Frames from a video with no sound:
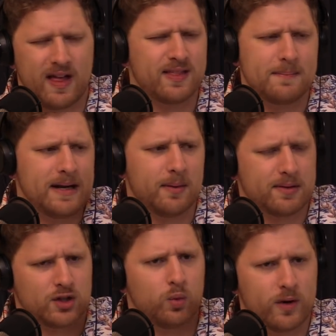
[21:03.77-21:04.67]
I think the minimum
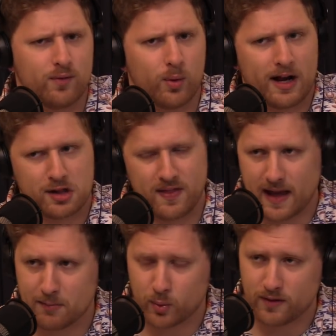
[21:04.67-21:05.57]
is like 24, actually. They
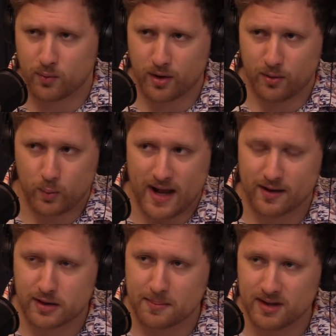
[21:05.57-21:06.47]
gave up 24 to the
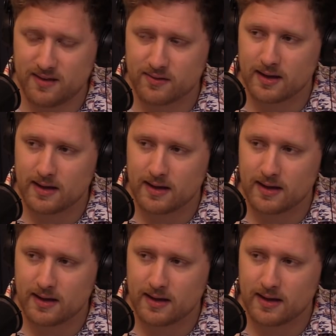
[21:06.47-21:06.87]
Raiders, I believe.